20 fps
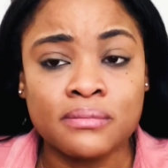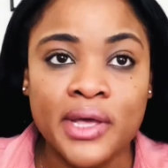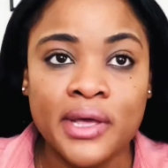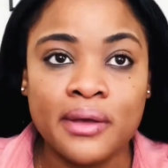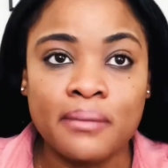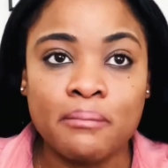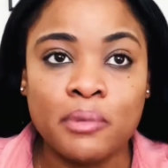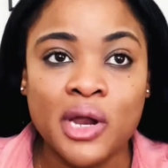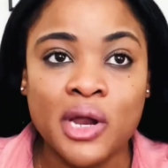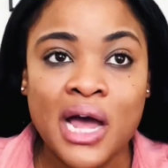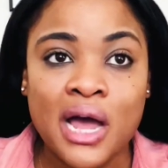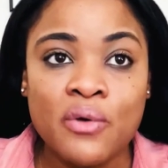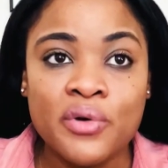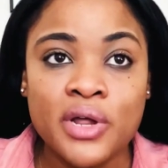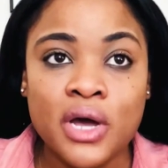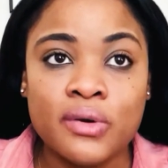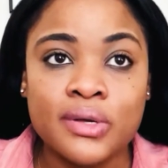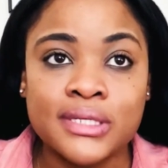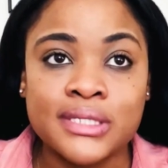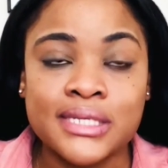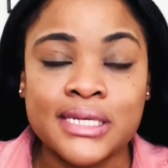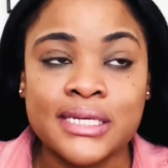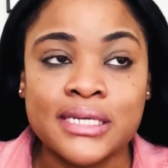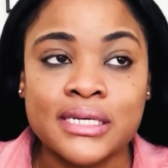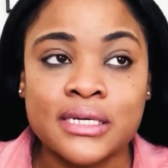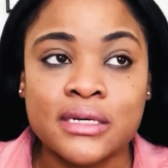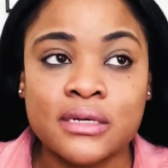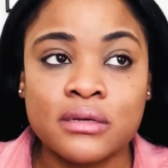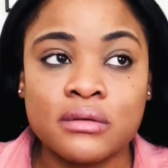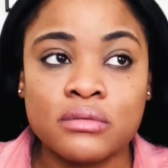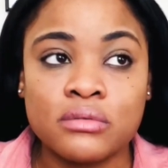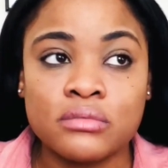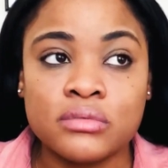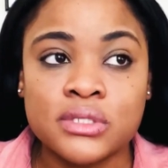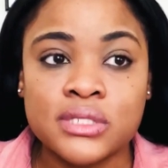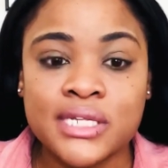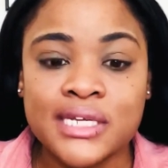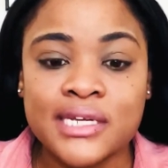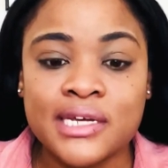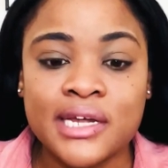But I would always say,
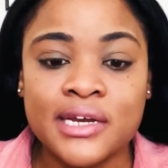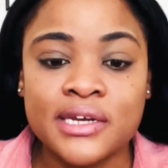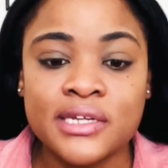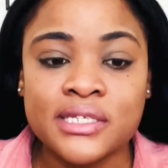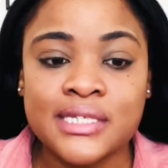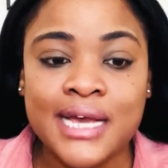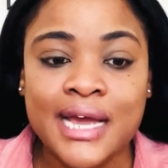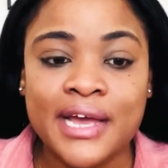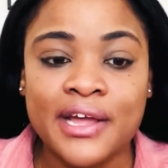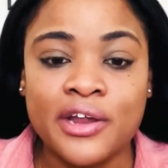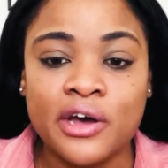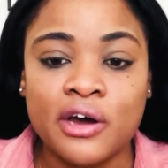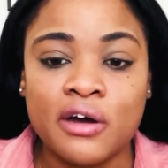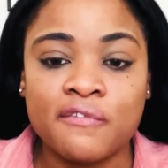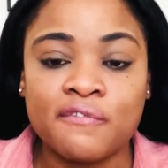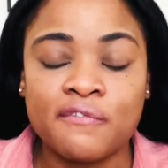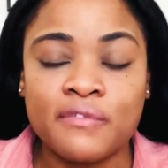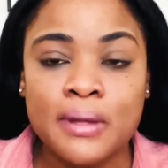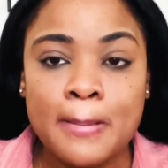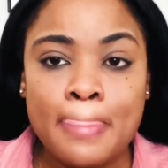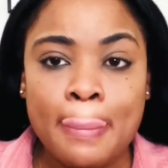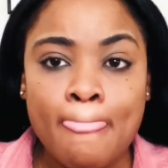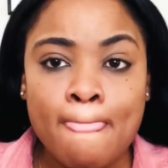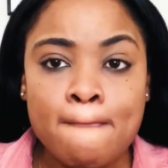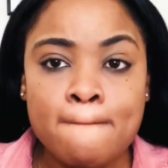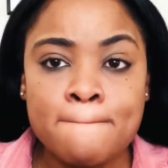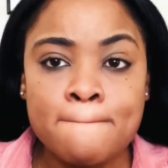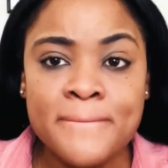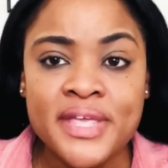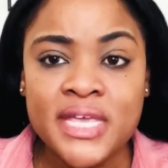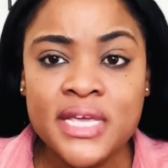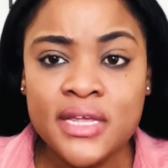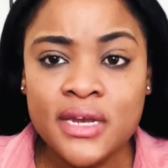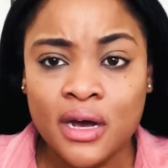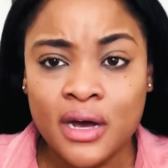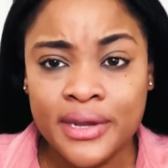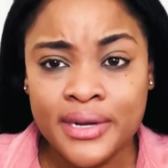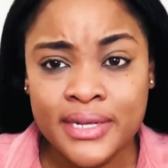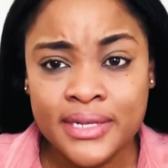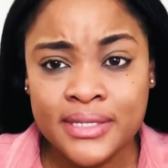stay on the side of being
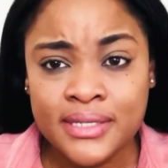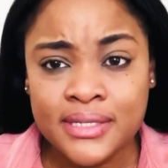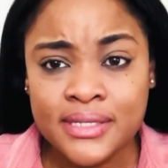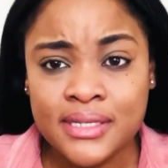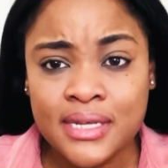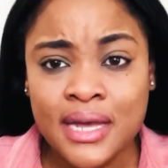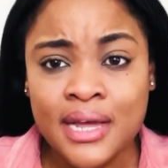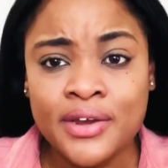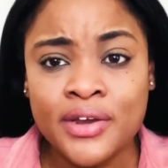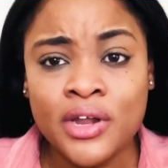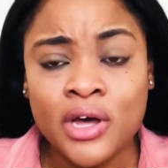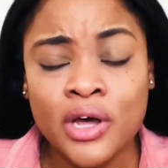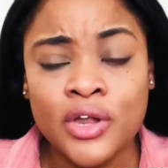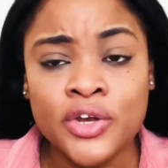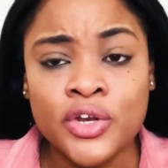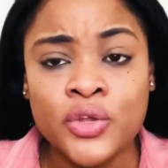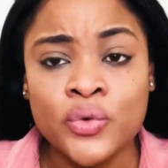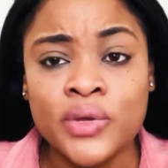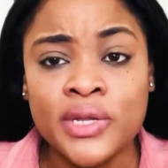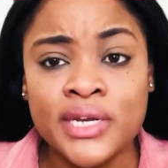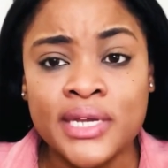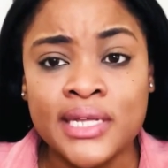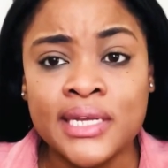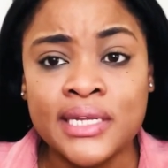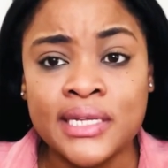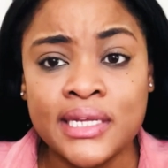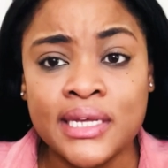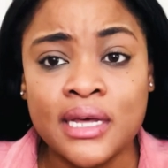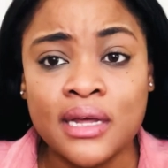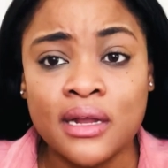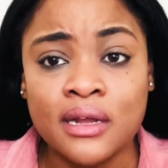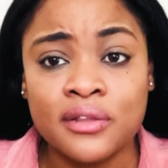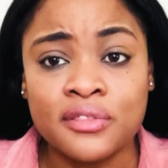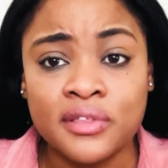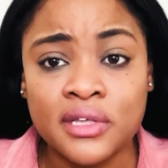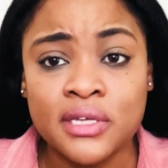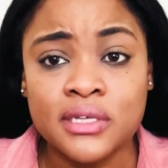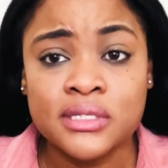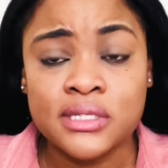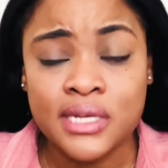honest and not doing the illegal
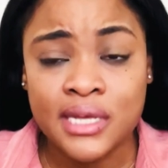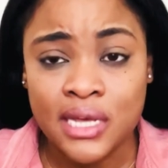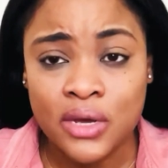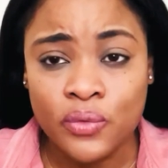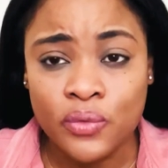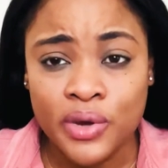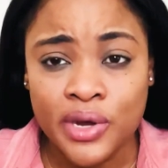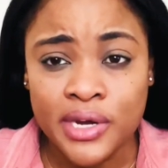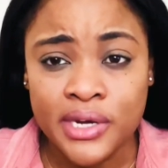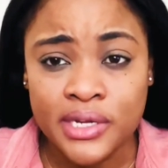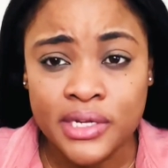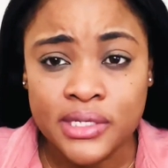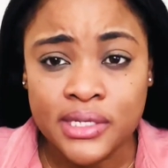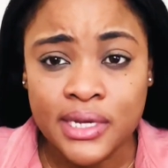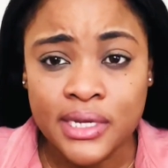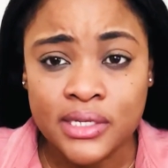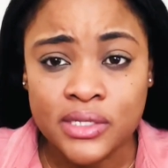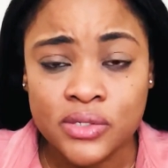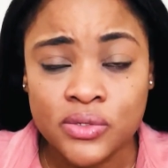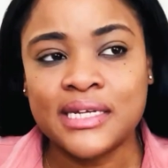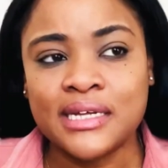things to get where you need to get to.